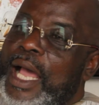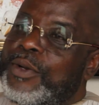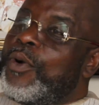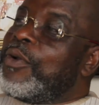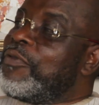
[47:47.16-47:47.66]

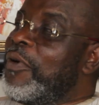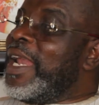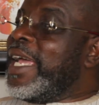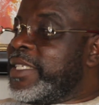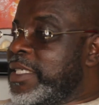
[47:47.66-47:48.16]
had gone for
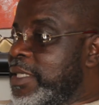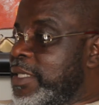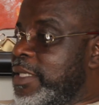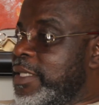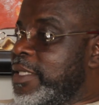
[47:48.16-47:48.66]
lunch.
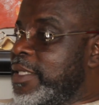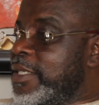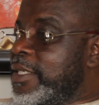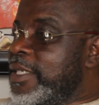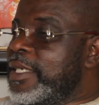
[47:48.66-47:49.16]

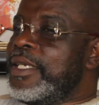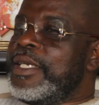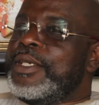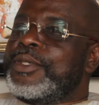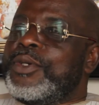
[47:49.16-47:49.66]

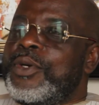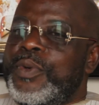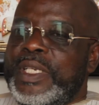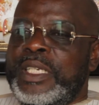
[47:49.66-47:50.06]
So we